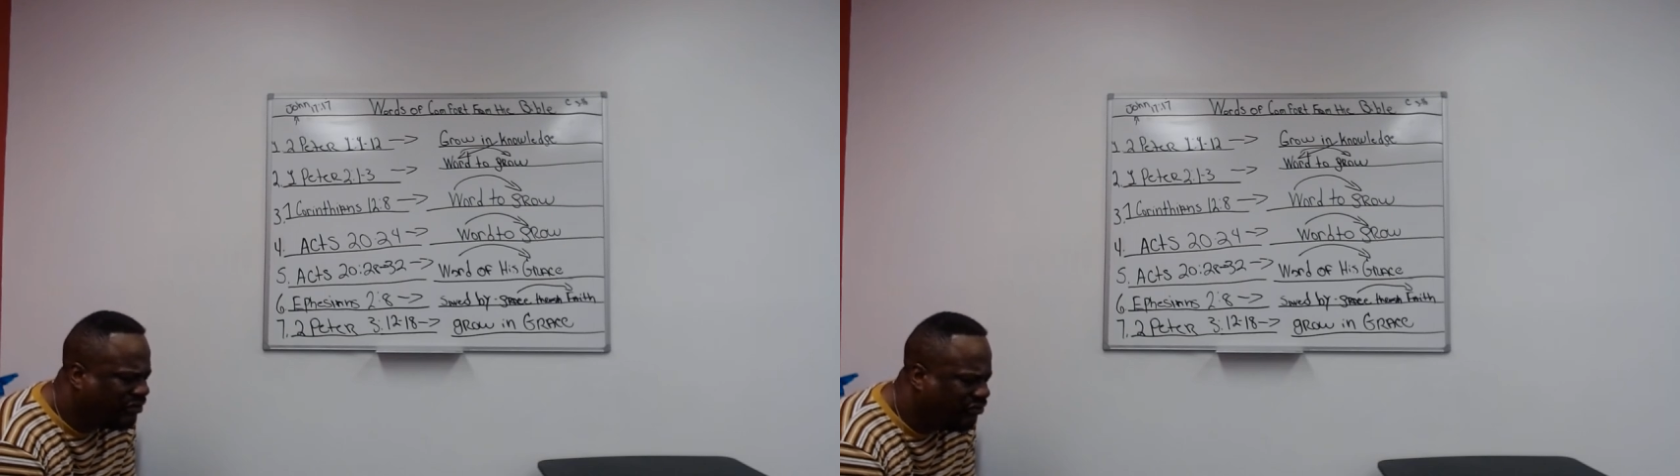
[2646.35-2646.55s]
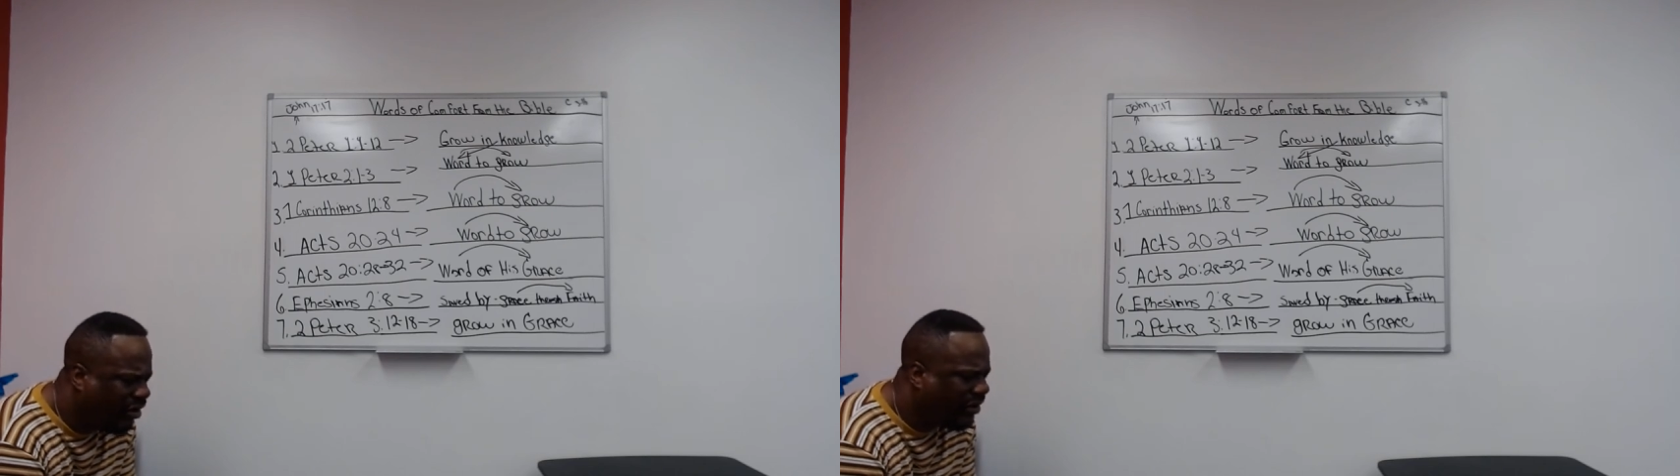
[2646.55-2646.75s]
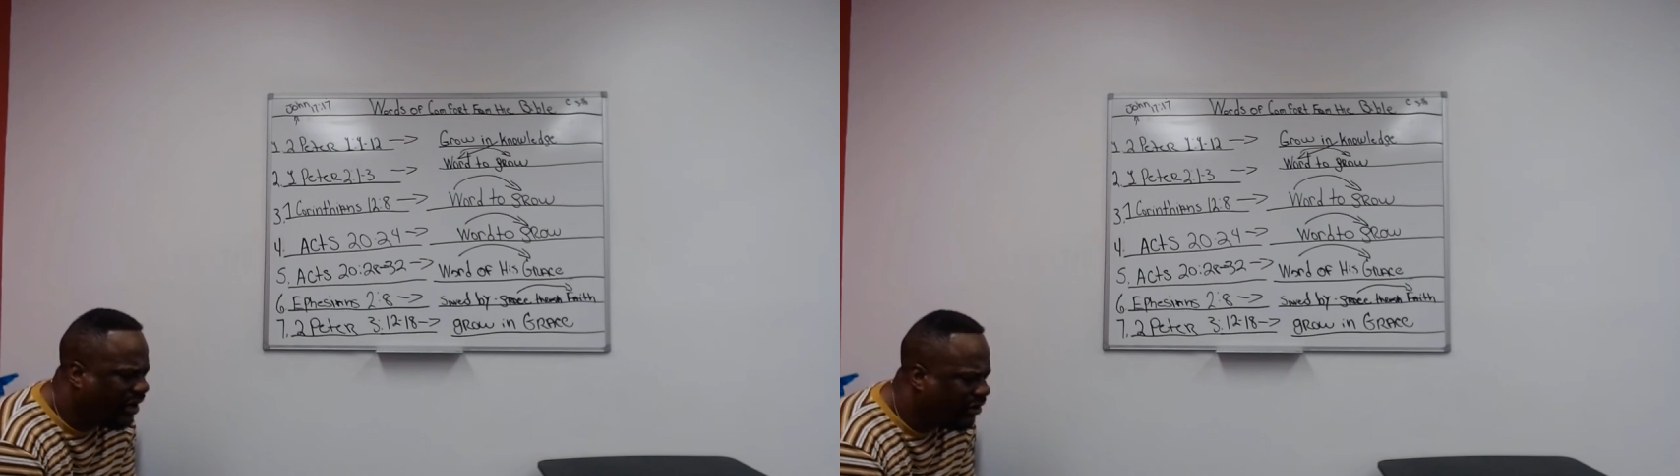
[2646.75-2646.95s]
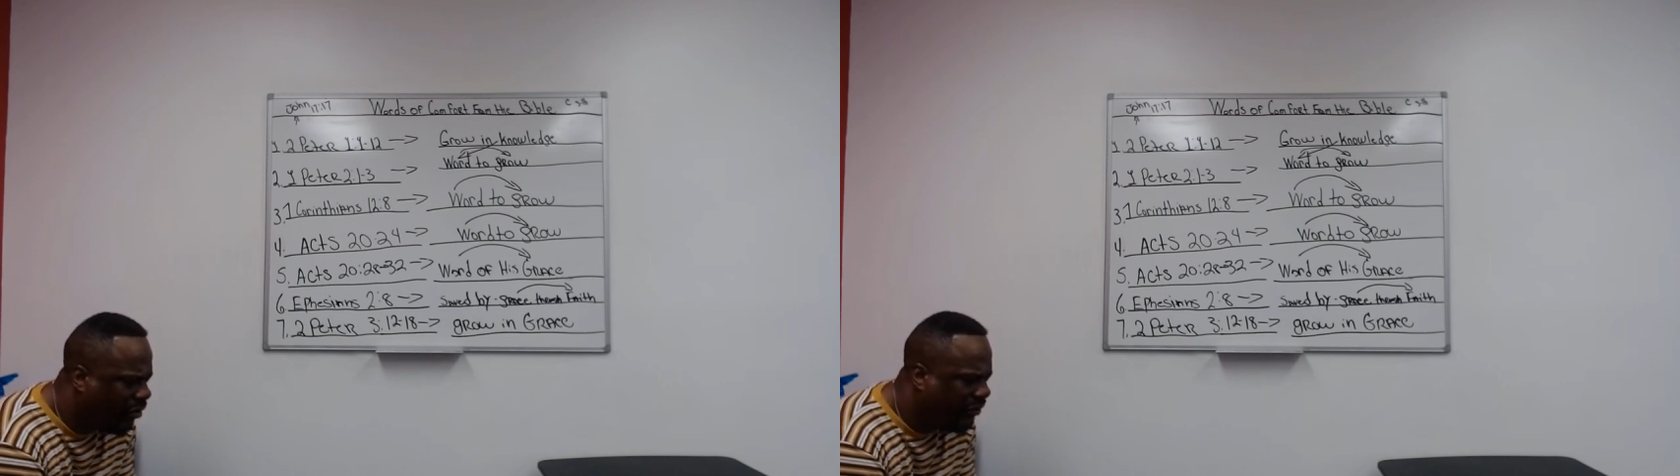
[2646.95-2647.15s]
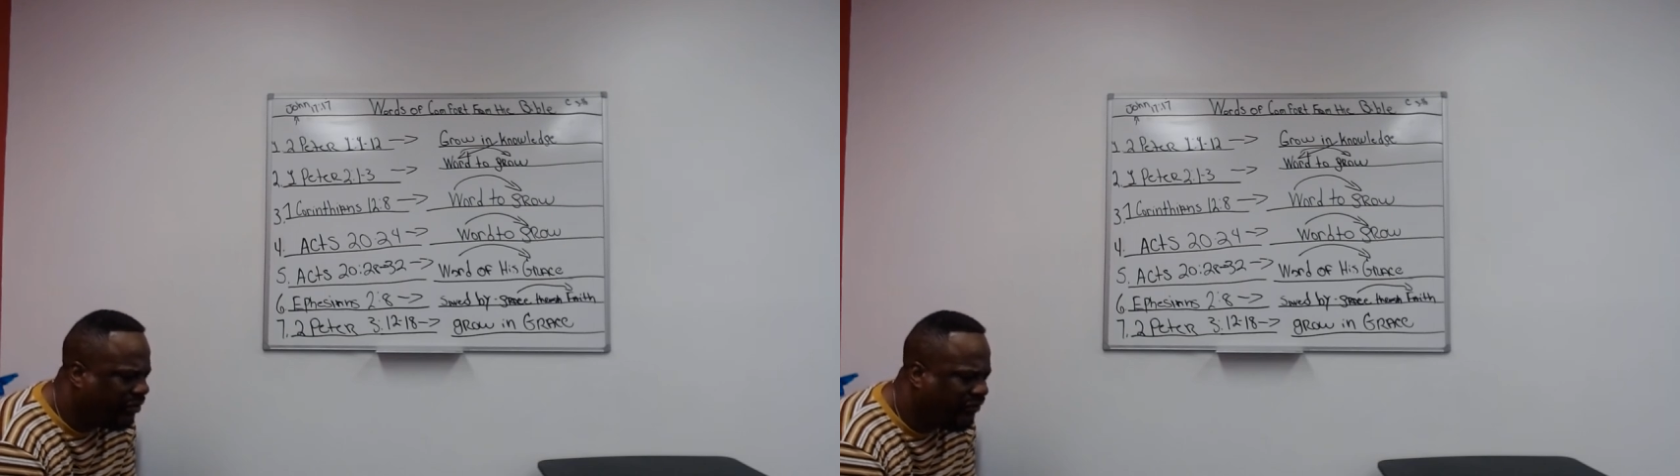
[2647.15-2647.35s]
struggle they're
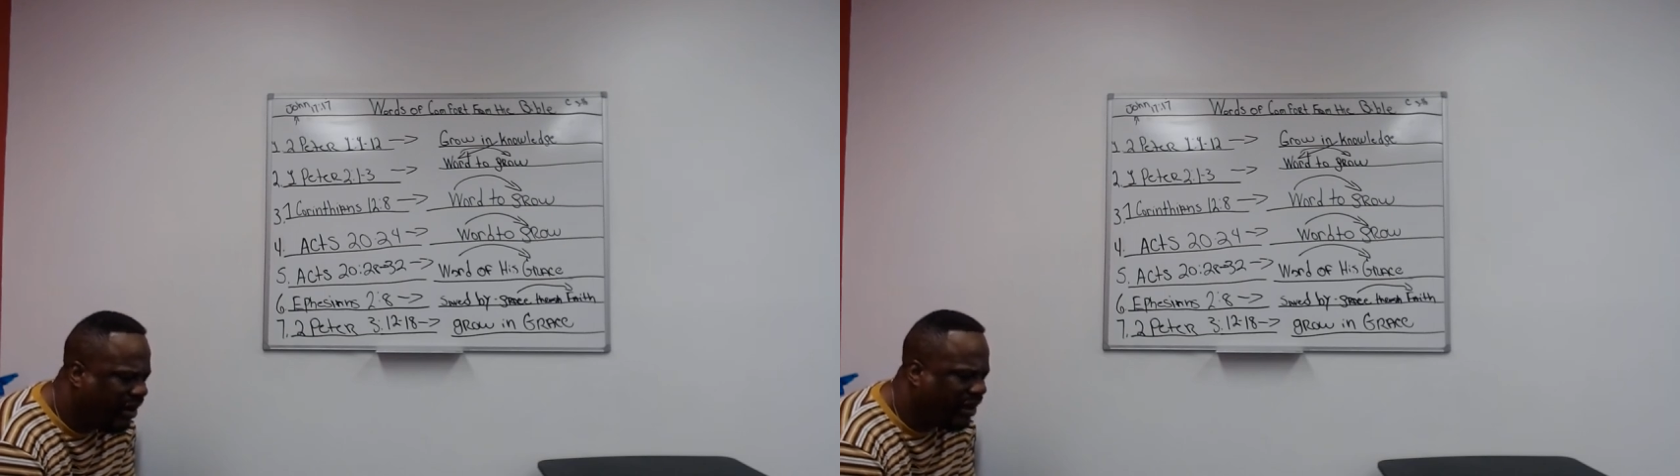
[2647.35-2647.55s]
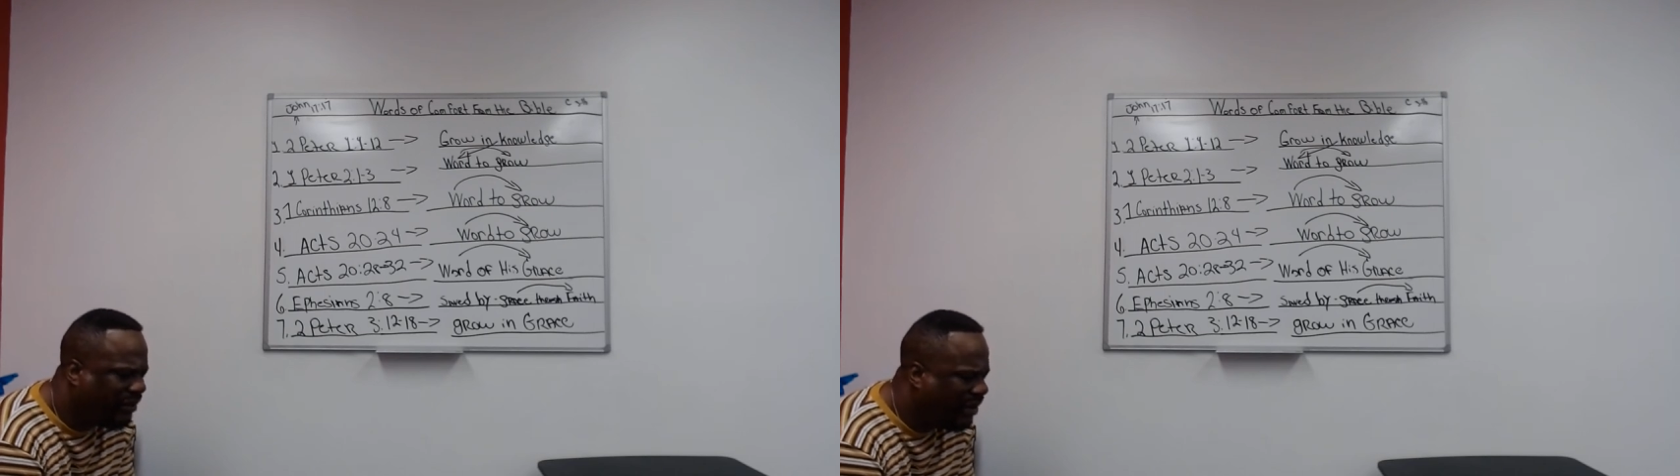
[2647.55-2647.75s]
going through, Father God,